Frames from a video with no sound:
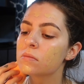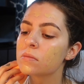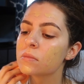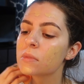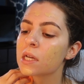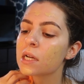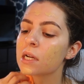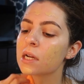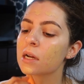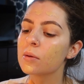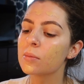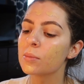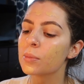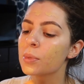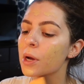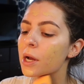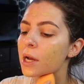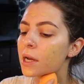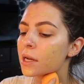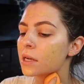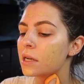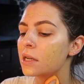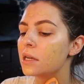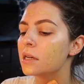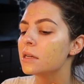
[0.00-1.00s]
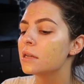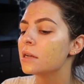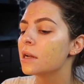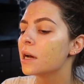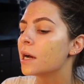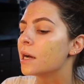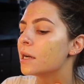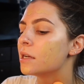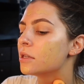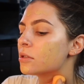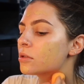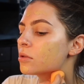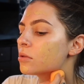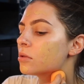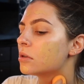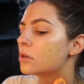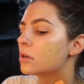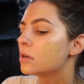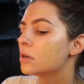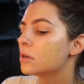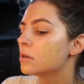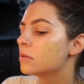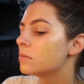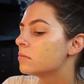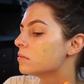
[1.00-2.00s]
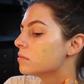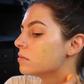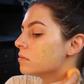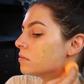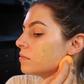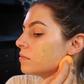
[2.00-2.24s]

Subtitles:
Like I'm pregnant in high school.